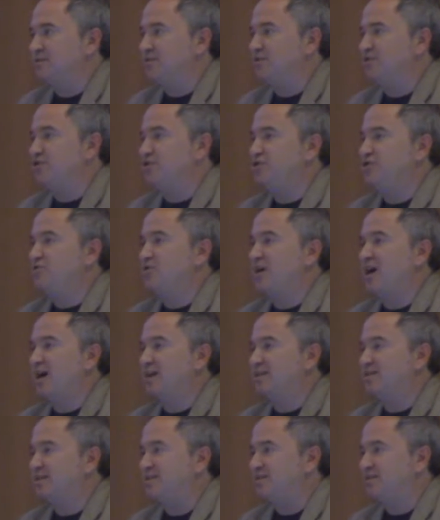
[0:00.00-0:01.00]
There's new
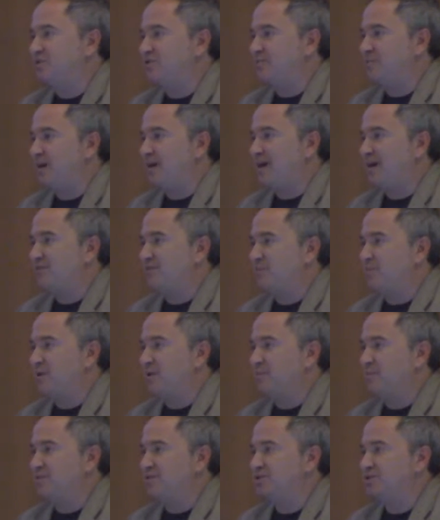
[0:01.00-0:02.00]
content that you may have to
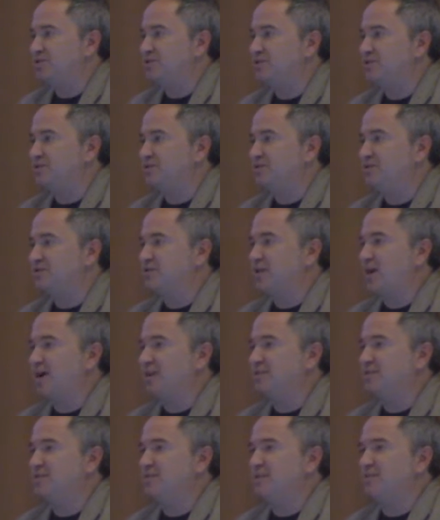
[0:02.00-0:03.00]
publish. There's
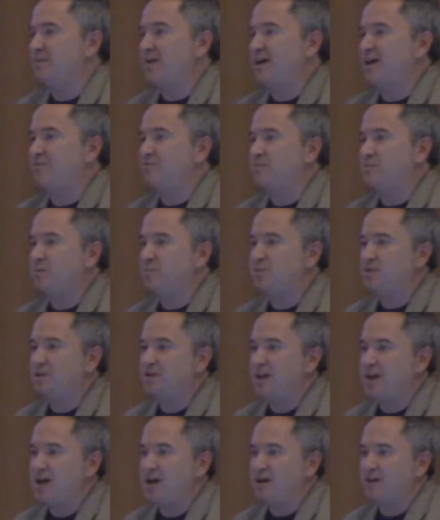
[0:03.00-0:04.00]
content that may have to be
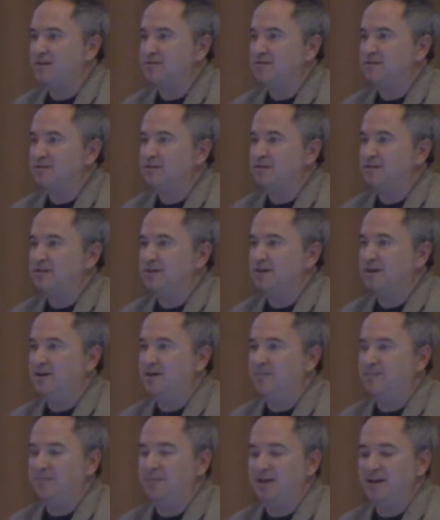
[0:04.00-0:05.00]
put down
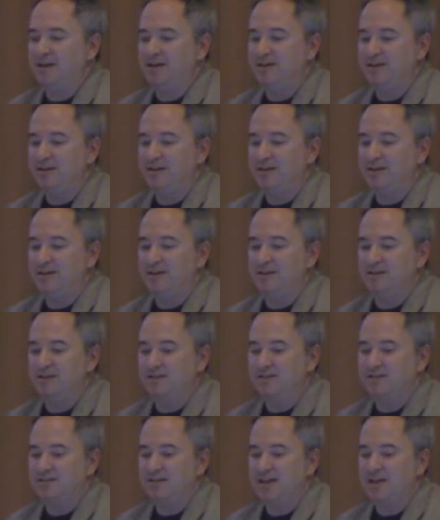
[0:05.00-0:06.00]
and
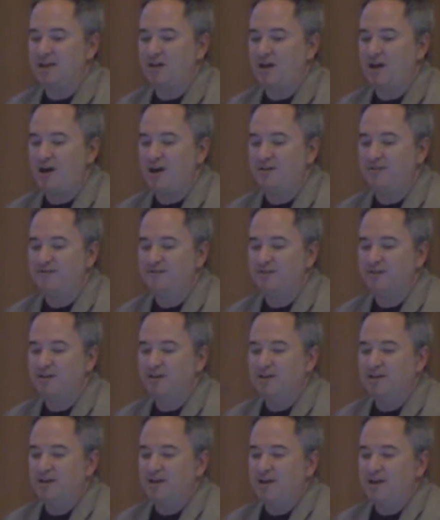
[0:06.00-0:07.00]
taken off.
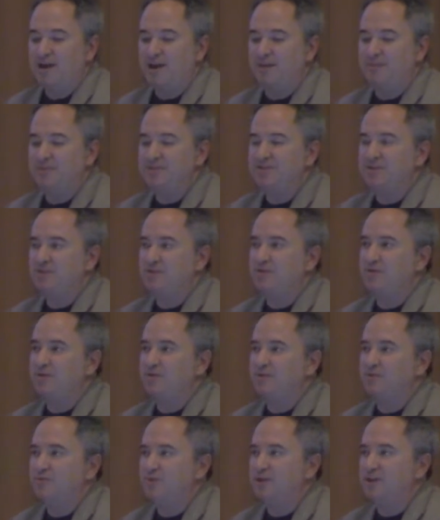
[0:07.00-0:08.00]
And
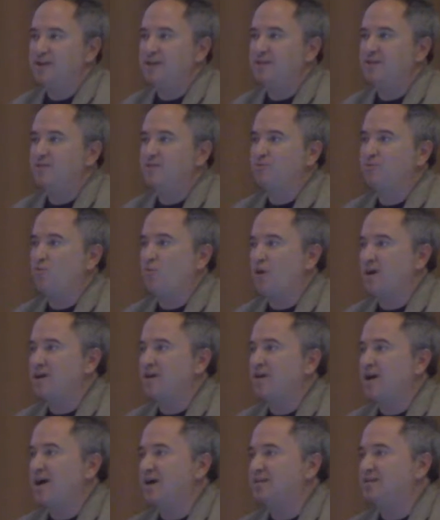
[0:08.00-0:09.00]
so really,
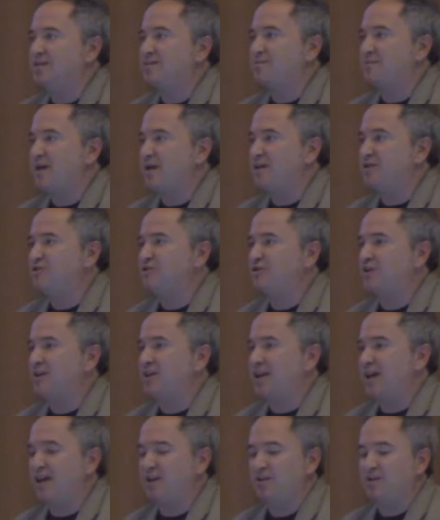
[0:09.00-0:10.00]
one content manager
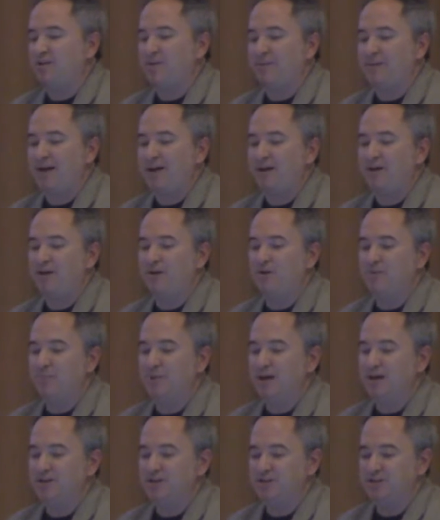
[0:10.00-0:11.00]
can handle about
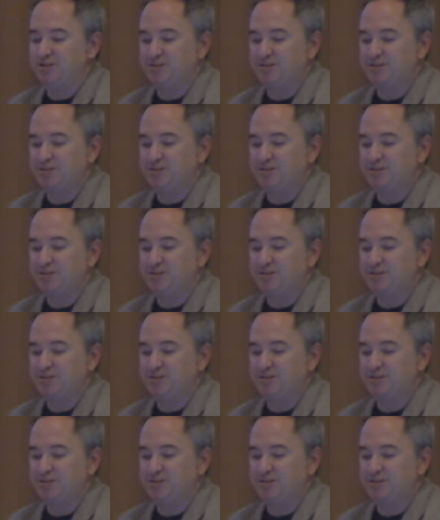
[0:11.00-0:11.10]
100 pages.